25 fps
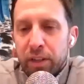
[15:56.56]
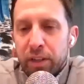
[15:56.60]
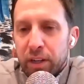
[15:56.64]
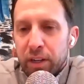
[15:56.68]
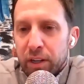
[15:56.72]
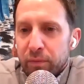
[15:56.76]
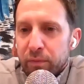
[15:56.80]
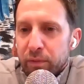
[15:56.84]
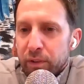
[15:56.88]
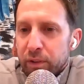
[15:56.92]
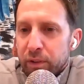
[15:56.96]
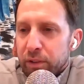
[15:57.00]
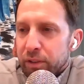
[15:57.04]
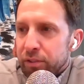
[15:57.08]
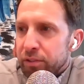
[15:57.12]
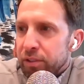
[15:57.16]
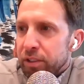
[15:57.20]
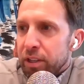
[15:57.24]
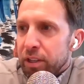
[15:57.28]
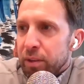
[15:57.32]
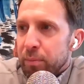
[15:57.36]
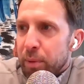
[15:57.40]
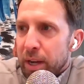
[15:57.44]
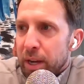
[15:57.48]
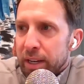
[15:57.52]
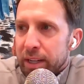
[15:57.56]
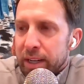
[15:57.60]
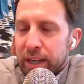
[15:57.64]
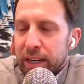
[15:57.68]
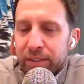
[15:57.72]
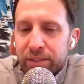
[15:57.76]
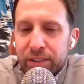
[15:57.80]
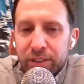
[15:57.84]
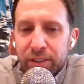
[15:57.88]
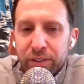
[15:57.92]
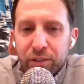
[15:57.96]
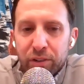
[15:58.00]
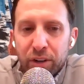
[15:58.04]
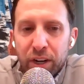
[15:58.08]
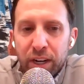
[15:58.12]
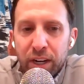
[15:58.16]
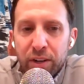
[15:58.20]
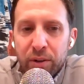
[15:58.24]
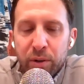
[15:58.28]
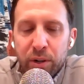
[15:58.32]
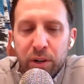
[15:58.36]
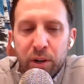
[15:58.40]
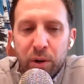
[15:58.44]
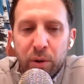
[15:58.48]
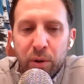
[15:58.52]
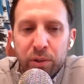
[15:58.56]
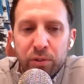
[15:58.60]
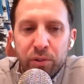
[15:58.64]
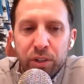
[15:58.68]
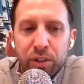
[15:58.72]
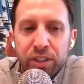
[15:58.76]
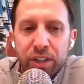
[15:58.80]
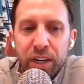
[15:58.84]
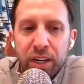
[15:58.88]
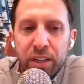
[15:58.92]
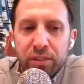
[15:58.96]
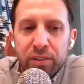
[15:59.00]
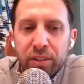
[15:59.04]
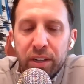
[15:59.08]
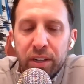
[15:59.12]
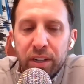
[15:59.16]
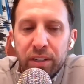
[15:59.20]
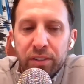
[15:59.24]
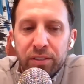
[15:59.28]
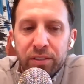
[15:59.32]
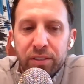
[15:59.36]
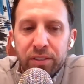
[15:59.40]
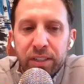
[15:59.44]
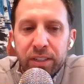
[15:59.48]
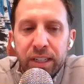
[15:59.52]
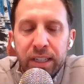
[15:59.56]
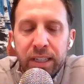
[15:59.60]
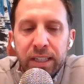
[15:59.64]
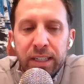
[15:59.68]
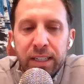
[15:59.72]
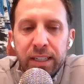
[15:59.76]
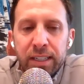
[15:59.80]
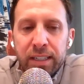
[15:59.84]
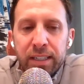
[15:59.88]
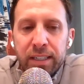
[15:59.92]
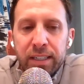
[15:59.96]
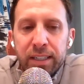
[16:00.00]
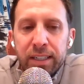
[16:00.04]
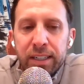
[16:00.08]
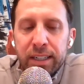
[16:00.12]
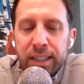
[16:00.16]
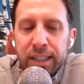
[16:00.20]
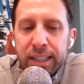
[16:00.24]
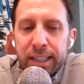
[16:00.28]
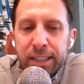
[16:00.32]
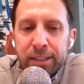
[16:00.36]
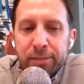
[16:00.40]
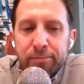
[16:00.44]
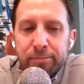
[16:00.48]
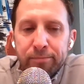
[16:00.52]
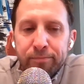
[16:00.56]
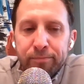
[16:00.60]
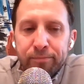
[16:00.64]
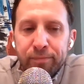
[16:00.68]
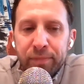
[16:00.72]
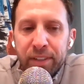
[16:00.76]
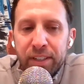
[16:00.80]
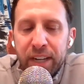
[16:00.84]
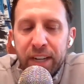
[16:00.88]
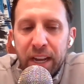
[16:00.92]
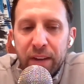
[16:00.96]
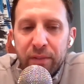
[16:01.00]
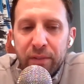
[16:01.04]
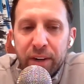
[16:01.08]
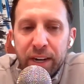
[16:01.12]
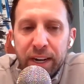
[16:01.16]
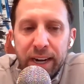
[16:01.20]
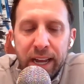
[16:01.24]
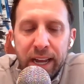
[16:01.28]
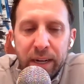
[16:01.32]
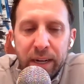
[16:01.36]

you know if you listen to the podcast that's great you can always reach out to us um, david at